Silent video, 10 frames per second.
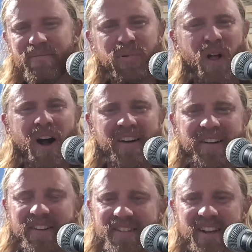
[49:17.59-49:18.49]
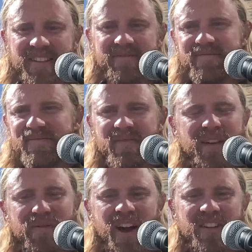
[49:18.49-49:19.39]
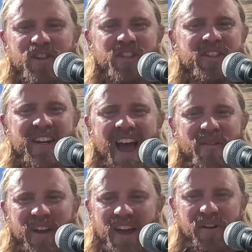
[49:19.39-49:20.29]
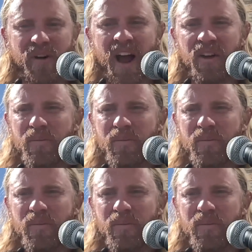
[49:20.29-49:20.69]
blockers and if I just to navigate around.